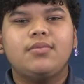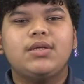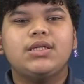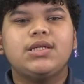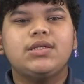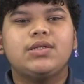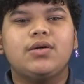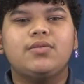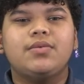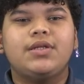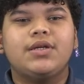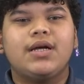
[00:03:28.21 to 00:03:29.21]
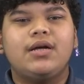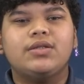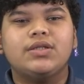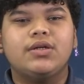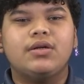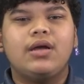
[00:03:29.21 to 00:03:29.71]
please consult with your
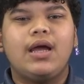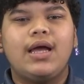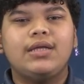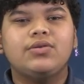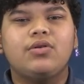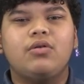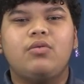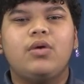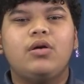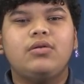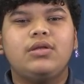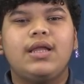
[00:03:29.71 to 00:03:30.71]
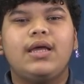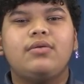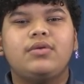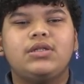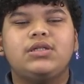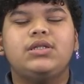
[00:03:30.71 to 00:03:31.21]
counselor and or world
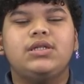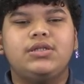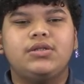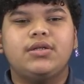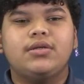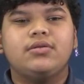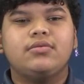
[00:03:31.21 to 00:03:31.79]
language teacher.